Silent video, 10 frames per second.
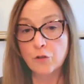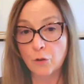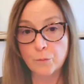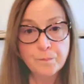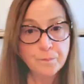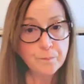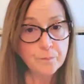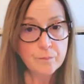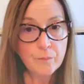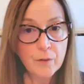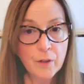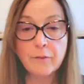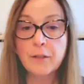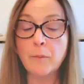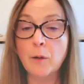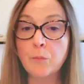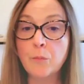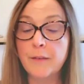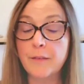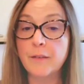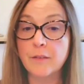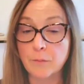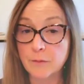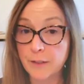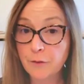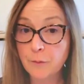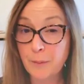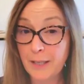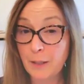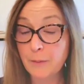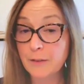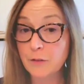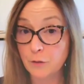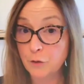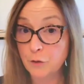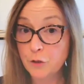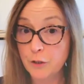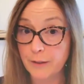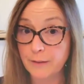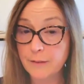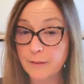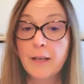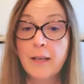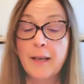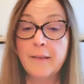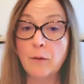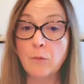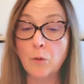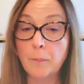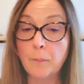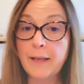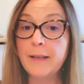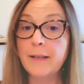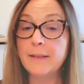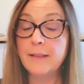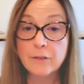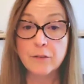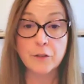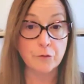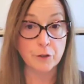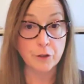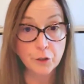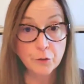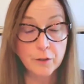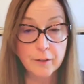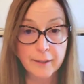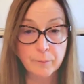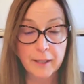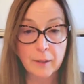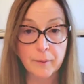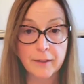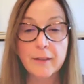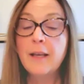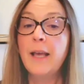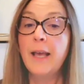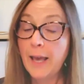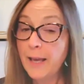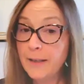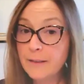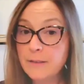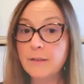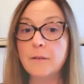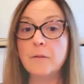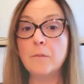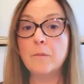So I've come up with some different payment solutions that will make it easier for you to collect payment and